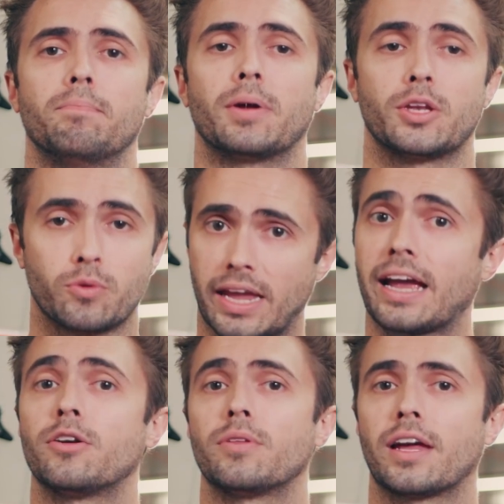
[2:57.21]
but you
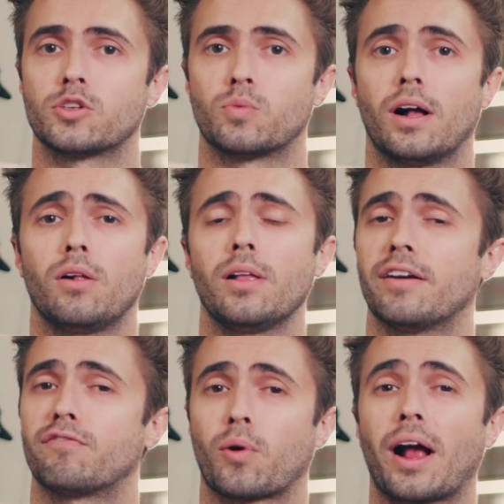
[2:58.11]
can do that as well.
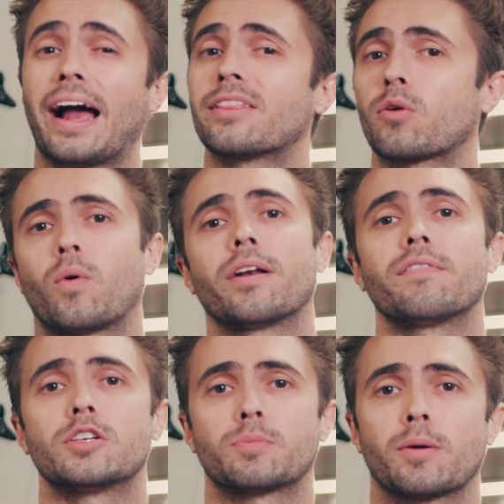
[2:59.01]
And for either one of
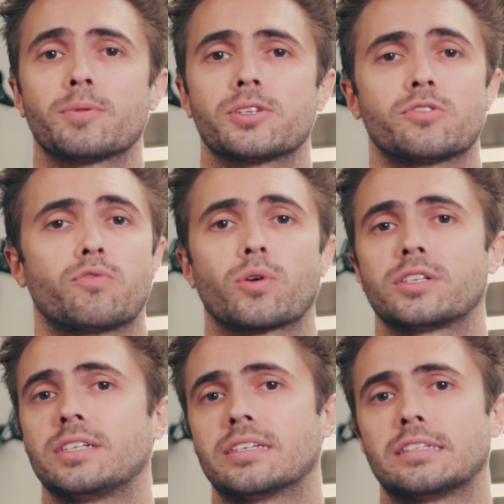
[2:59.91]
these purposes,
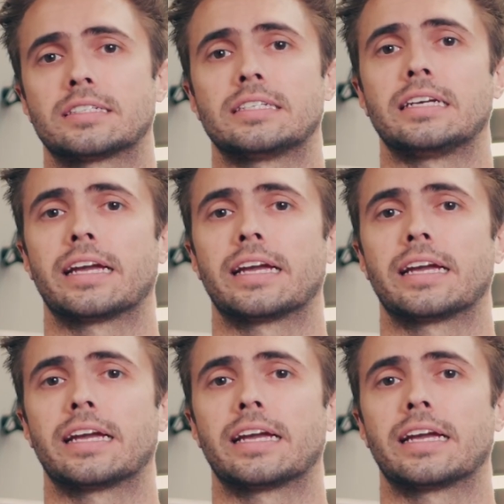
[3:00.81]
14 to 16